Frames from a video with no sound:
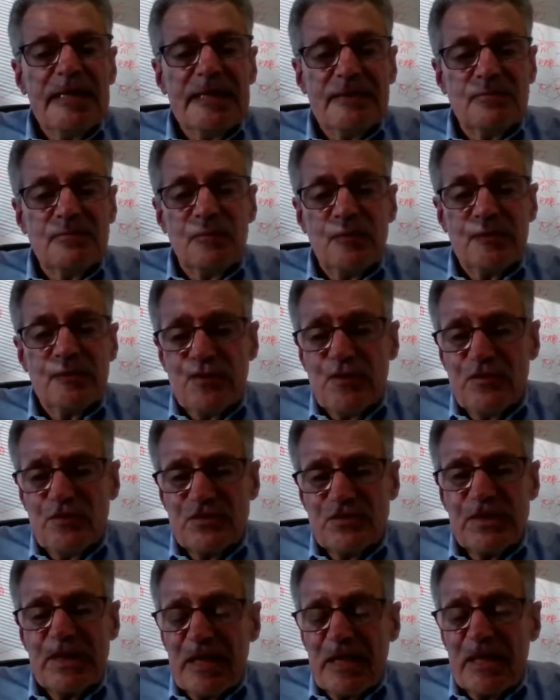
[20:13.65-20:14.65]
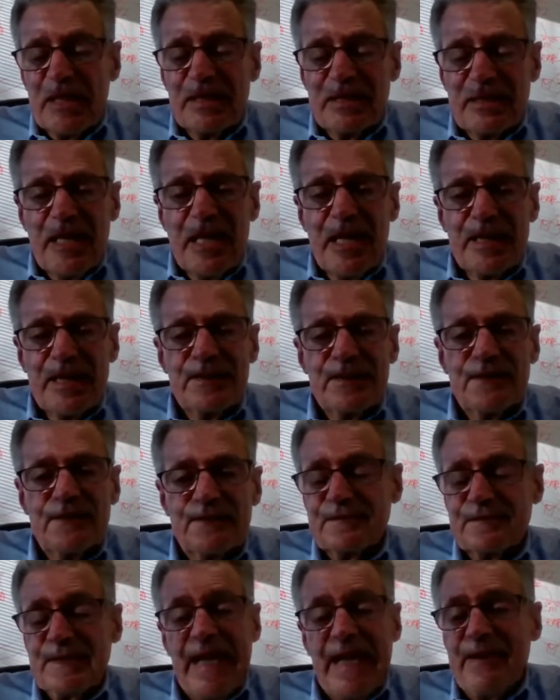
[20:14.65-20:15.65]
We're using a lot of
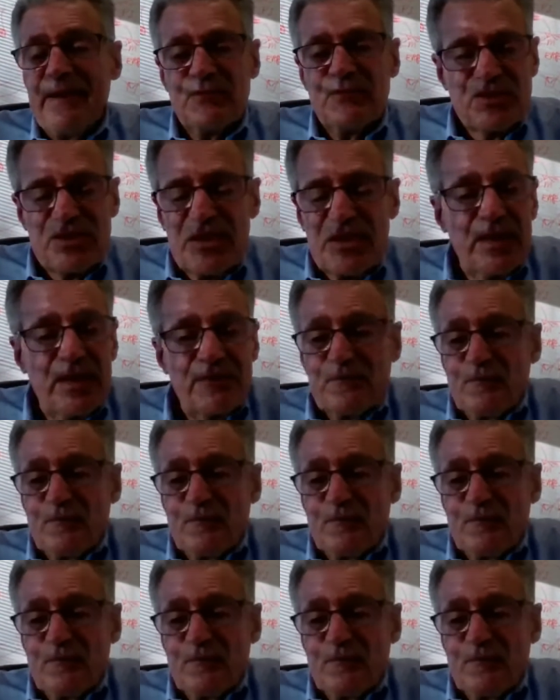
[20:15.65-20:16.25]
Amazon.